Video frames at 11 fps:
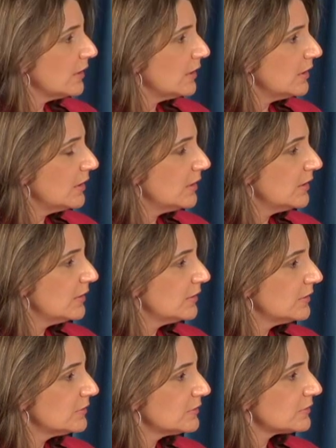
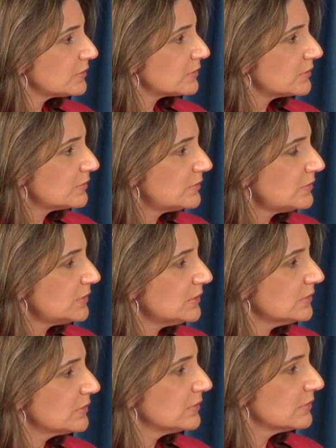
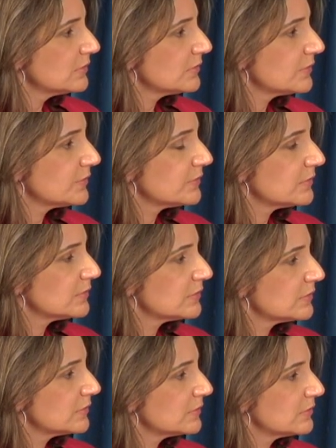
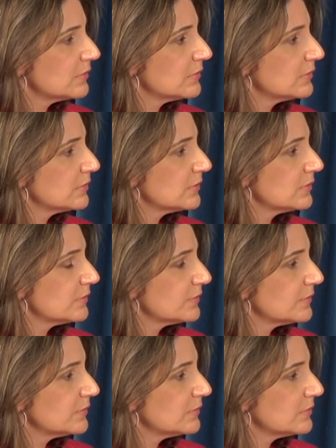
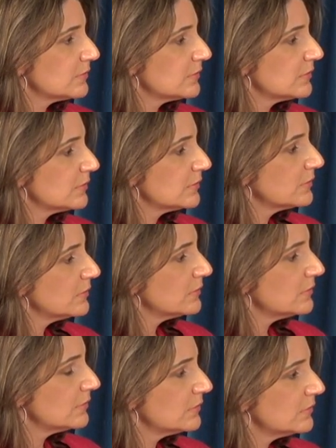
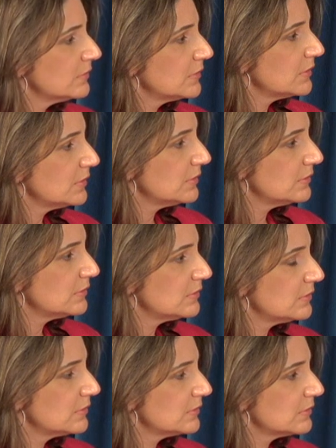
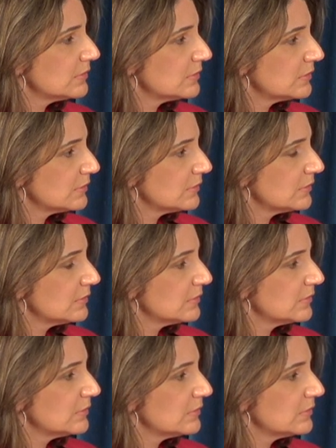[no speech]